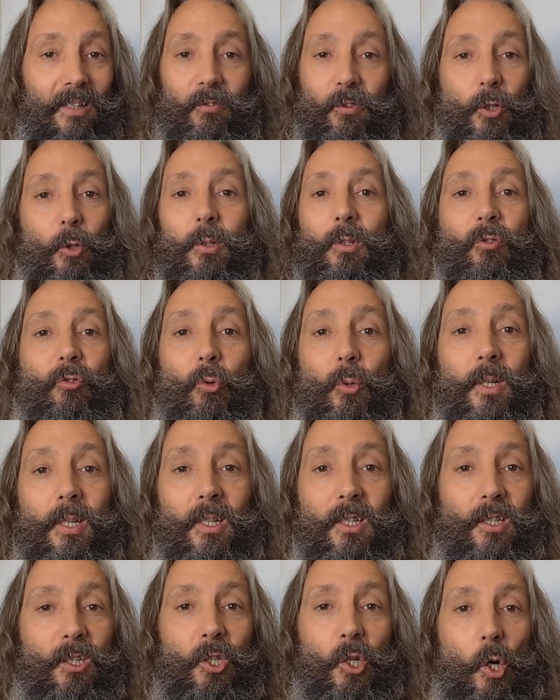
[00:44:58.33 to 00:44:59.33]
If you don't enjoy
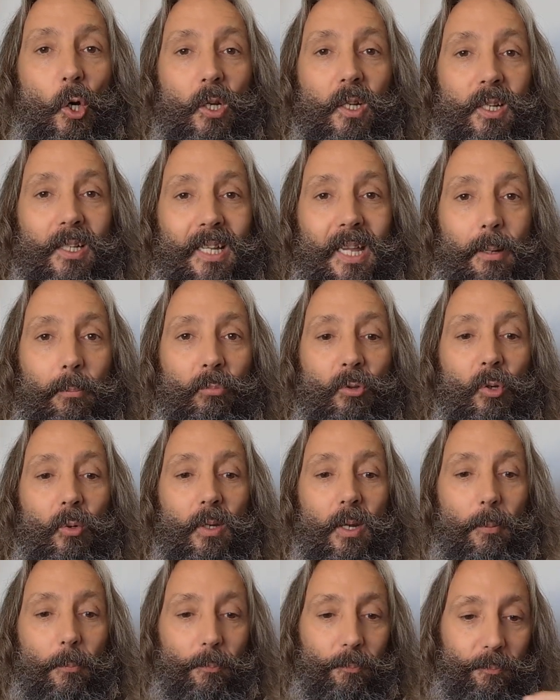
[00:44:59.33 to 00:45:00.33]
it, you're not going to keep
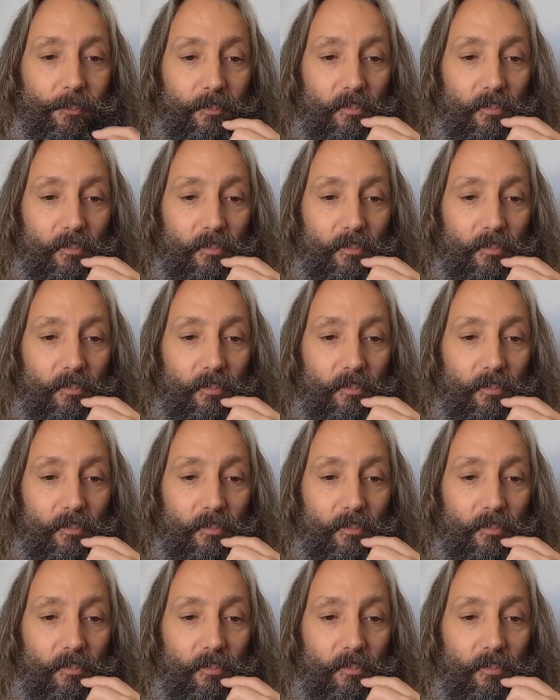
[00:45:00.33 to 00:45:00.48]
doing it.